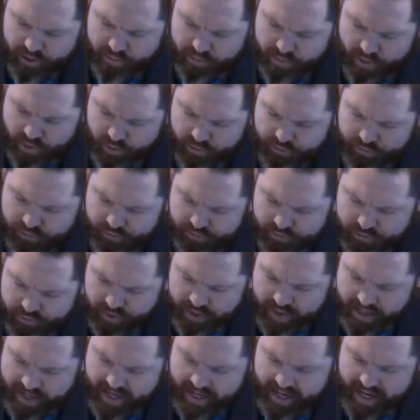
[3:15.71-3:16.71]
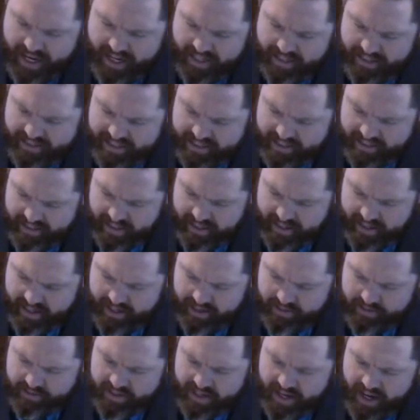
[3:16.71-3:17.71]
both free and
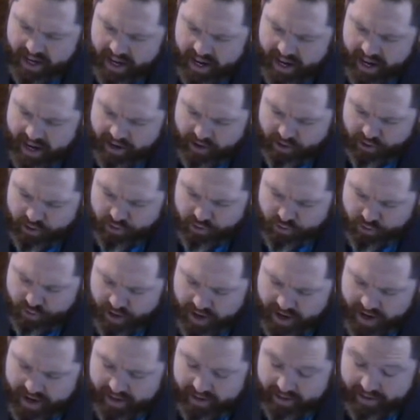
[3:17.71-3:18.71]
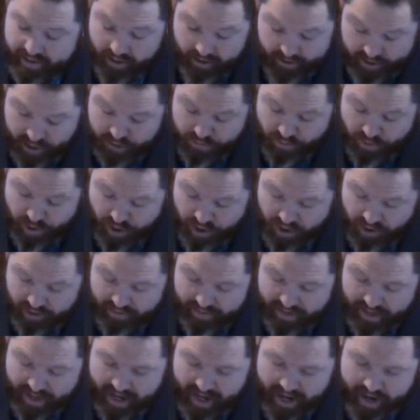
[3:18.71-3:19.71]
slaves, and great, or
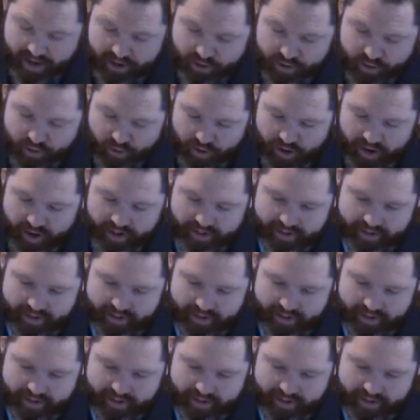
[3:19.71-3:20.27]
small and great.